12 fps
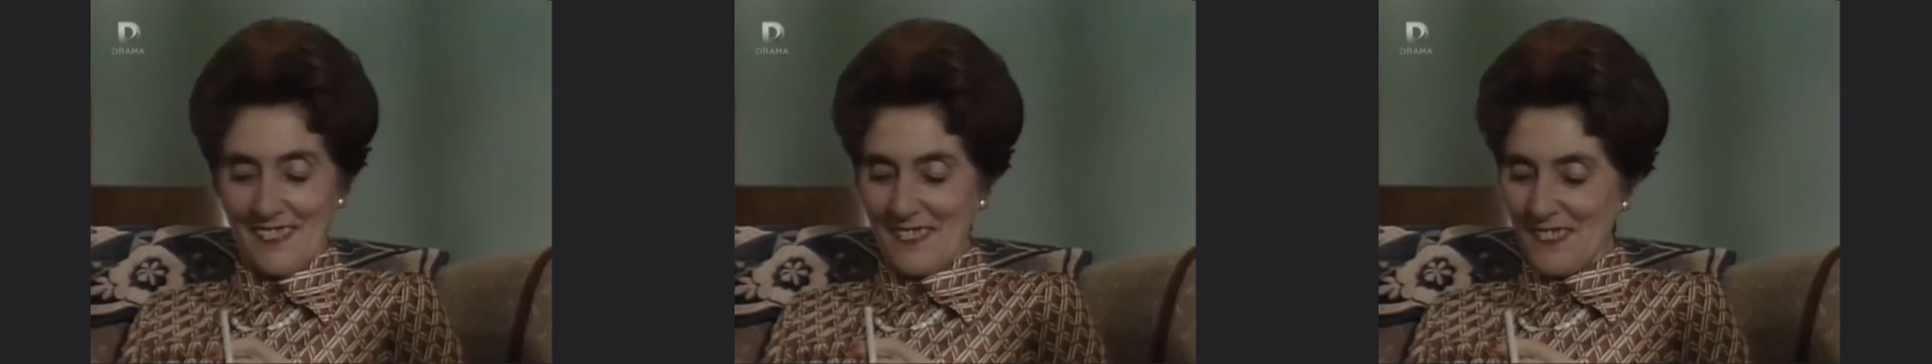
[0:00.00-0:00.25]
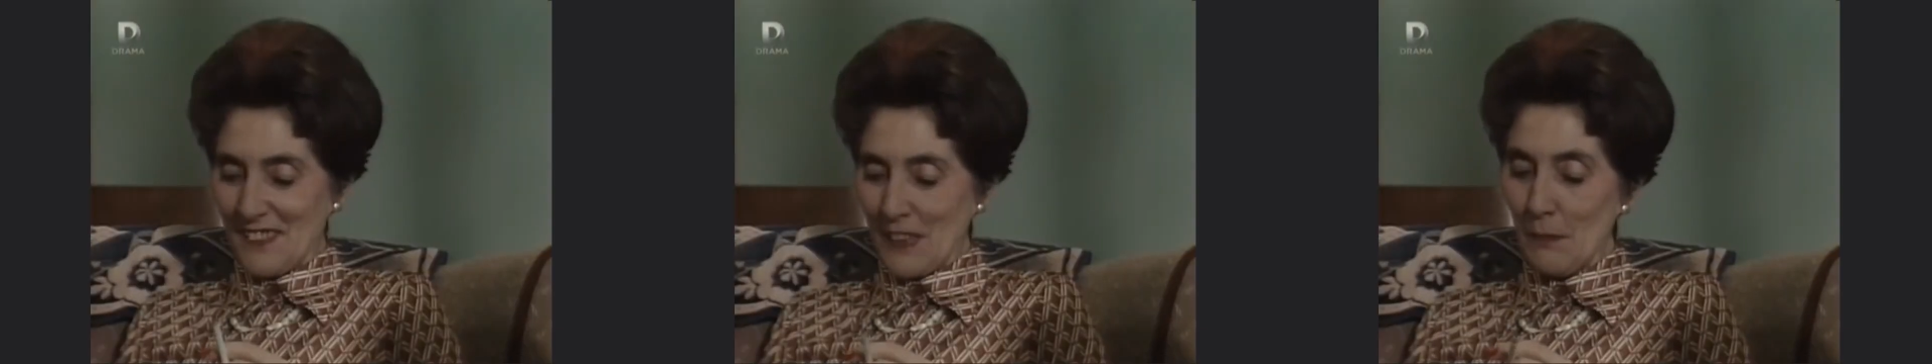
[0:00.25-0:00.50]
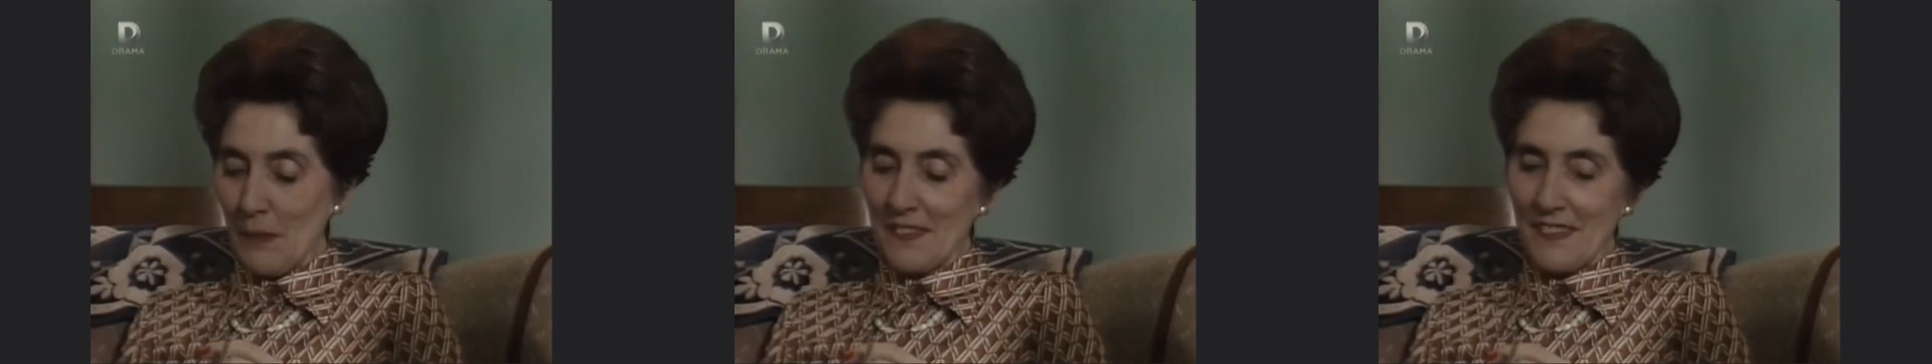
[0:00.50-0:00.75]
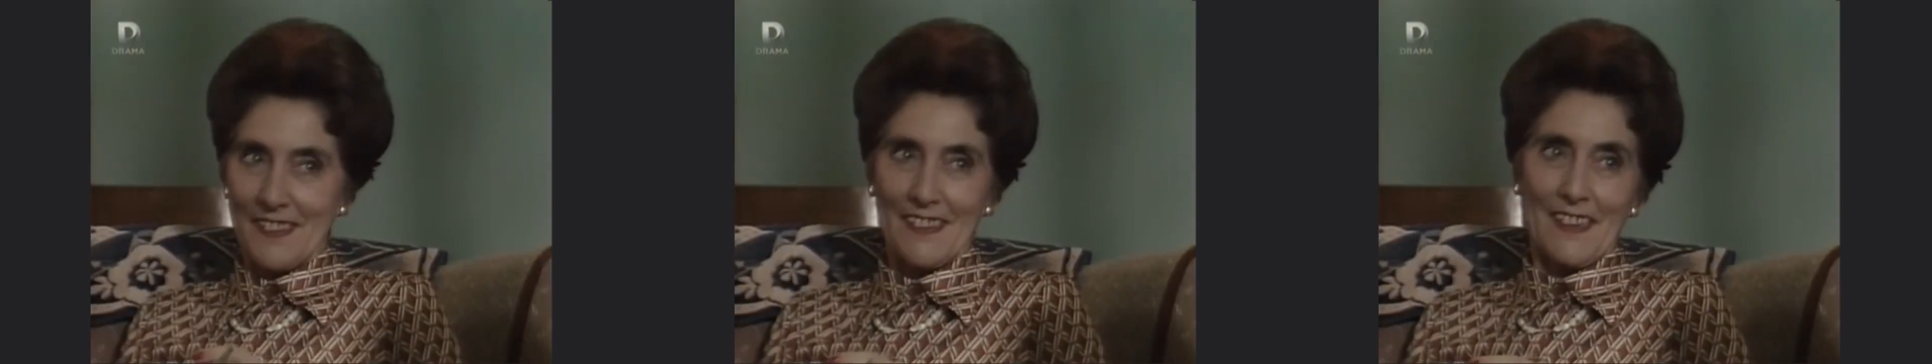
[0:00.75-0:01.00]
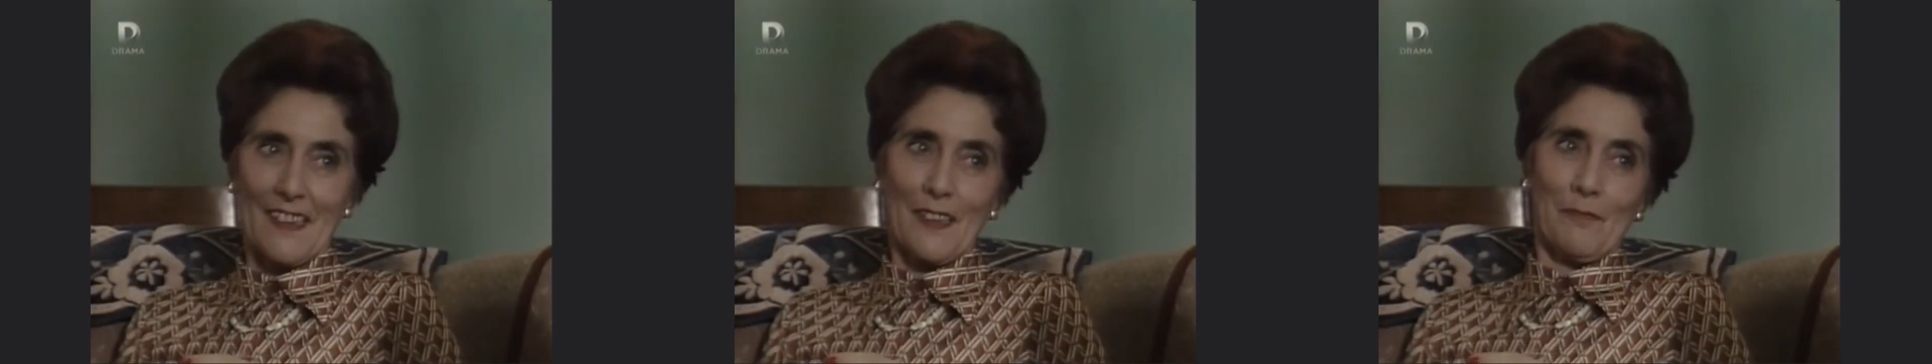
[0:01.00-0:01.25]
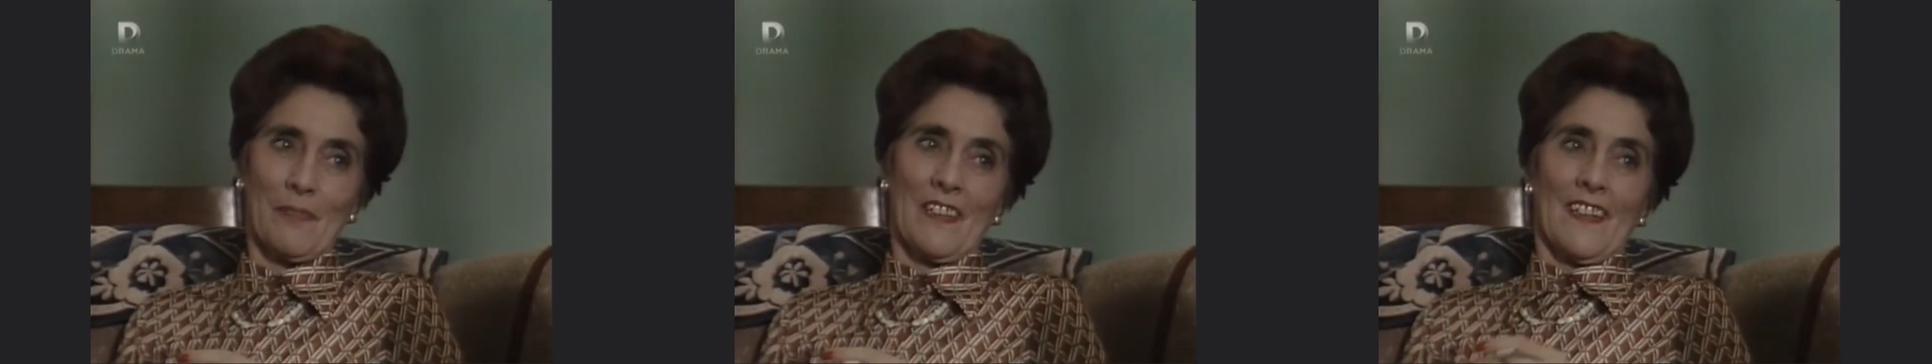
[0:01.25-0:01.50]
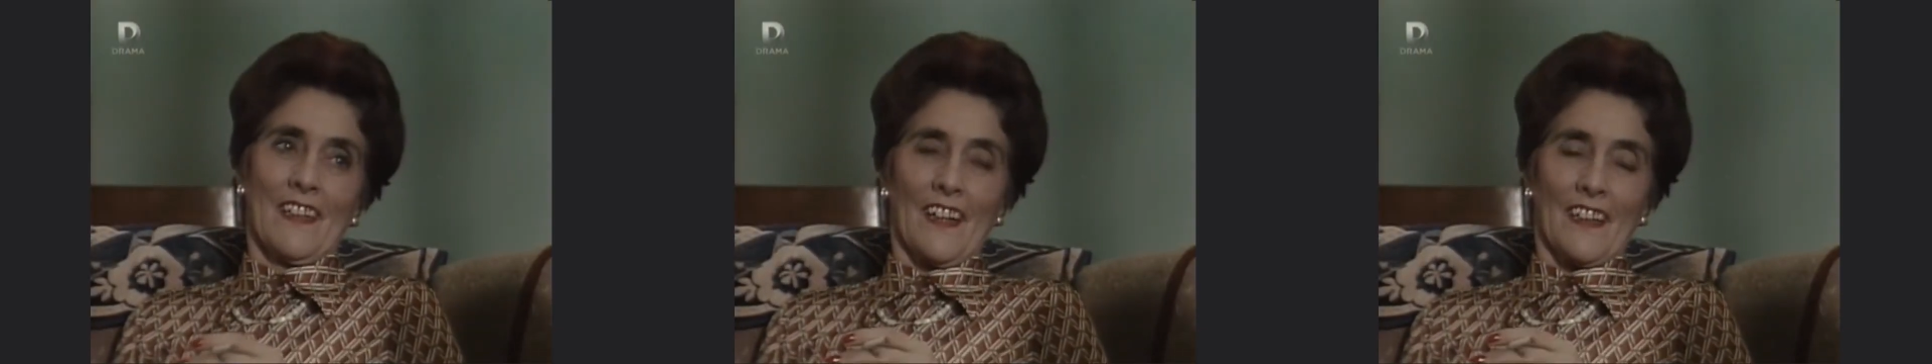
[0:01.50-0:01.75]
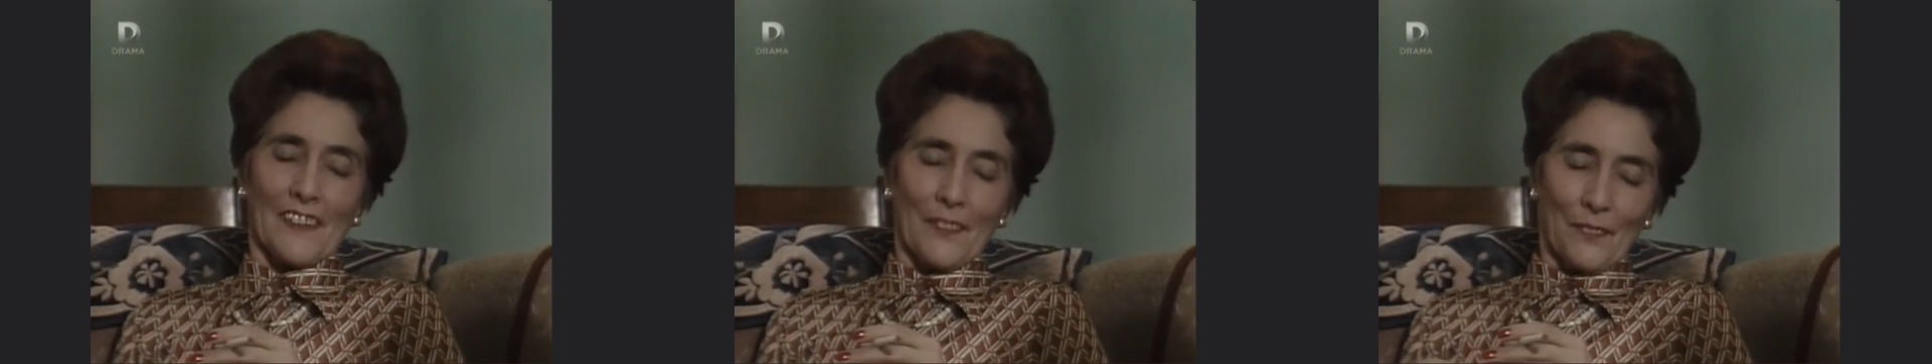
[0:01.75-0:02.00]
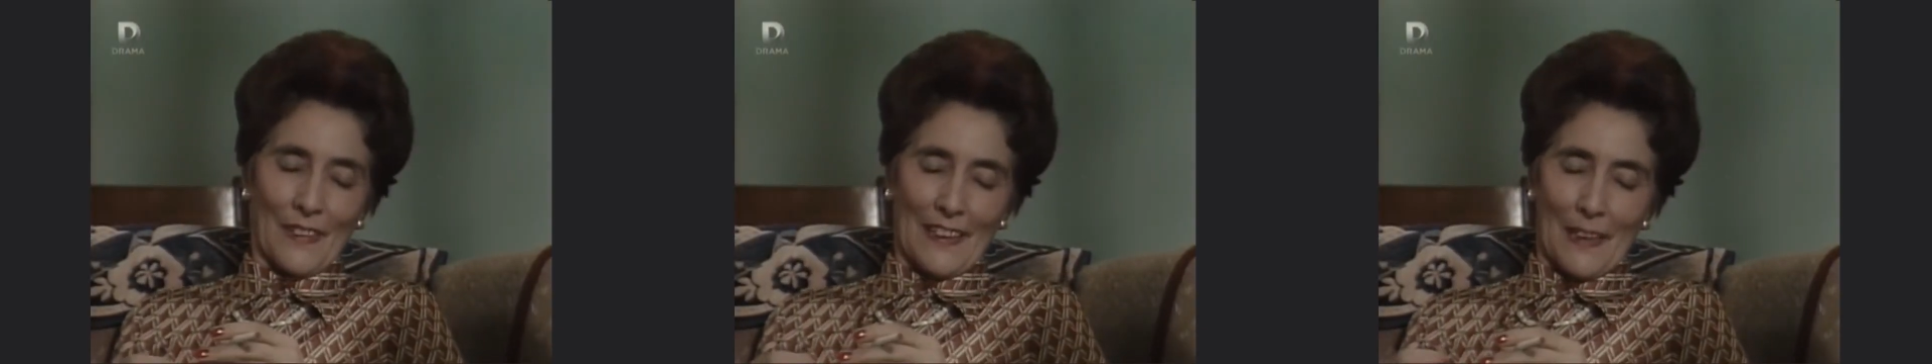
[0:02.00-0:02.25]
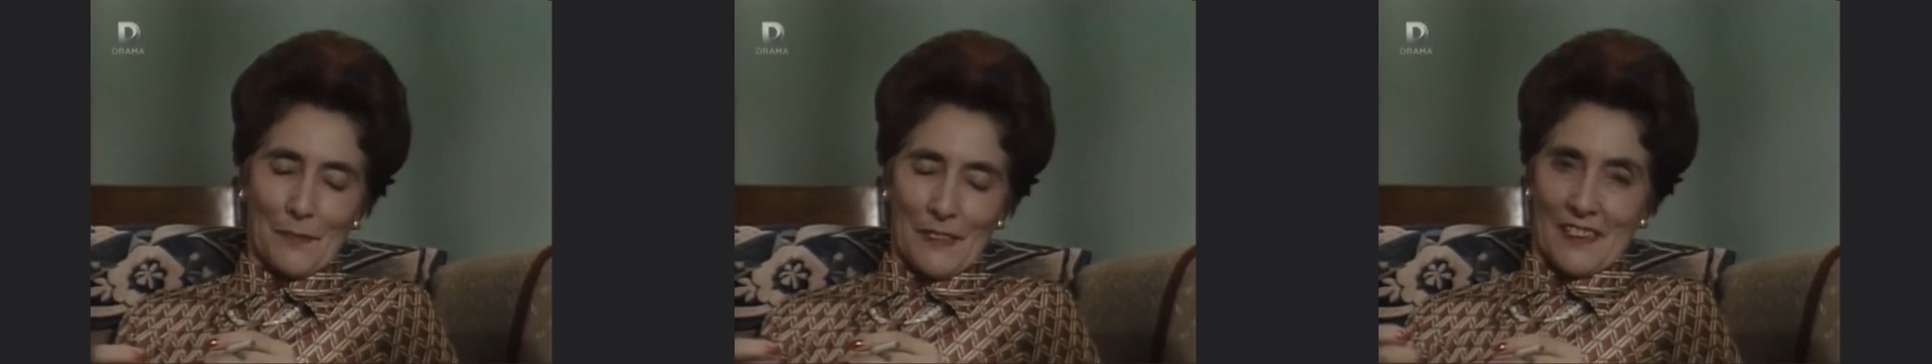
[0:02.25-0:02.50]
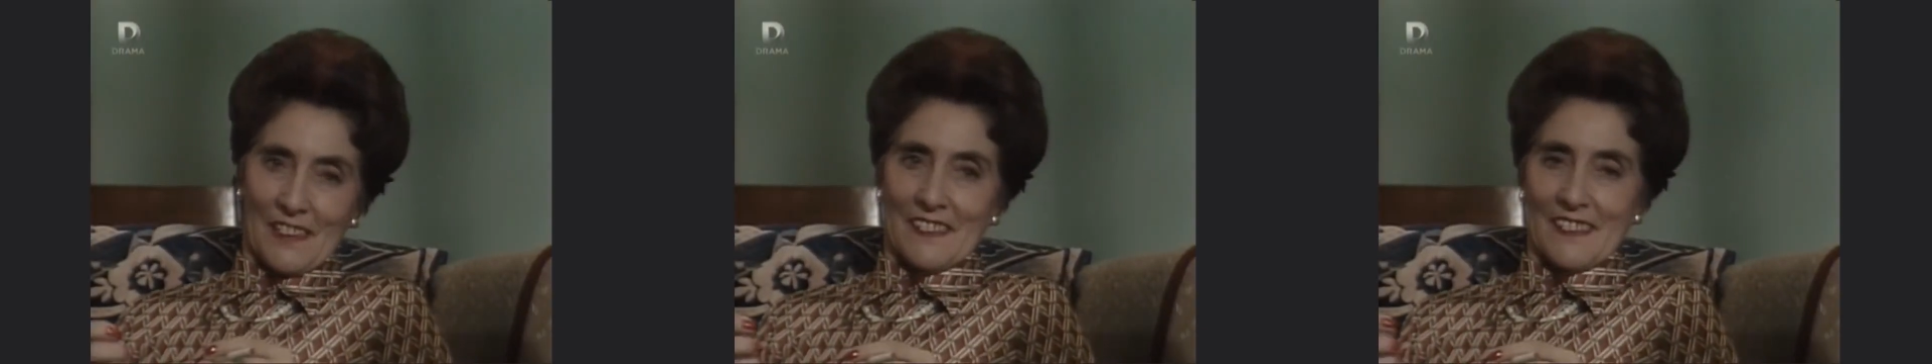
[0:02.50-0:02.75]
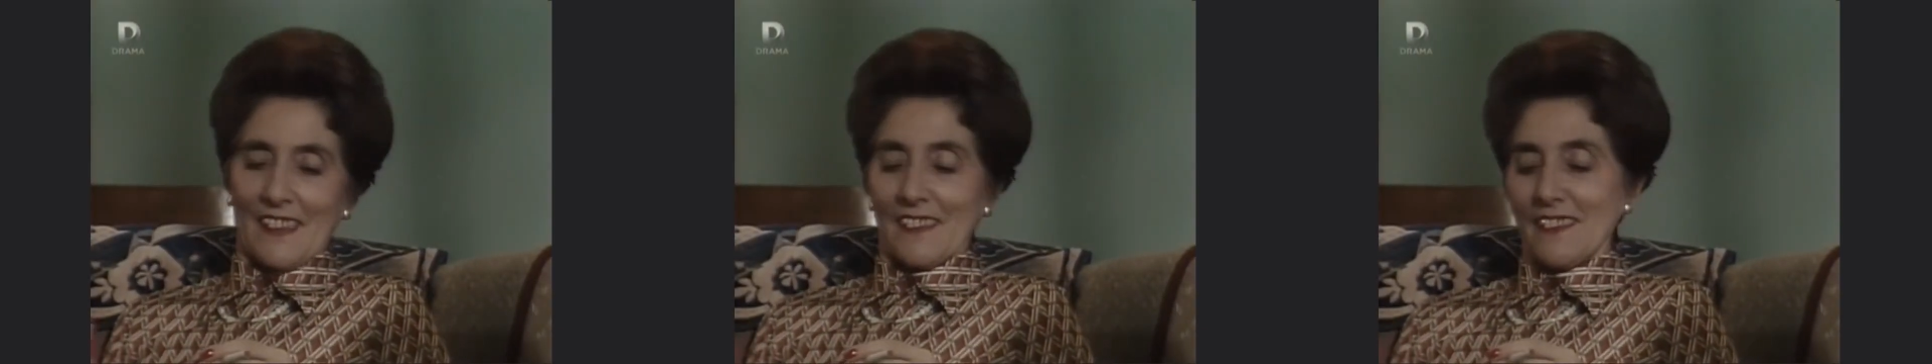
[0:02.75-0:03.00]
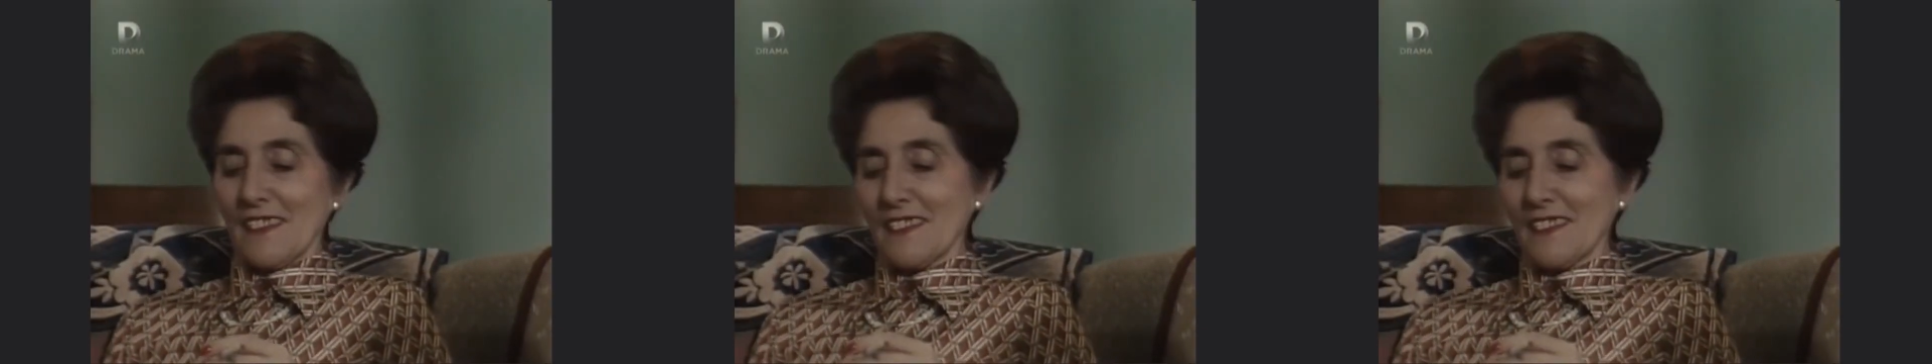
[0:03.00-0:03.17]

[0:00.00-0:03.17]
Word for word: Oh, some other time. I don't feel up to going down